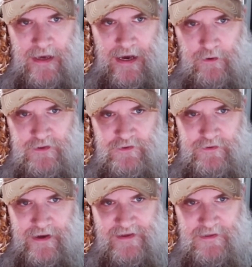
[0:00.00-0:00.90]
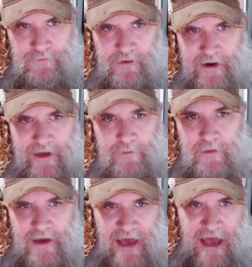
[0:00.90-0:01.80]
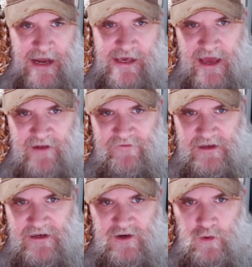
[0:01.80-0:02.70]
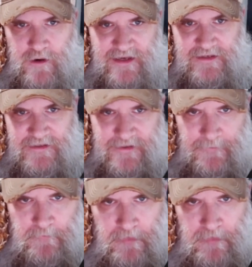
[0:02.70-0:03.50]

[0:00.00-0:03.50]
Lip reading: How would you like to buy my 88 Fleer Quiz?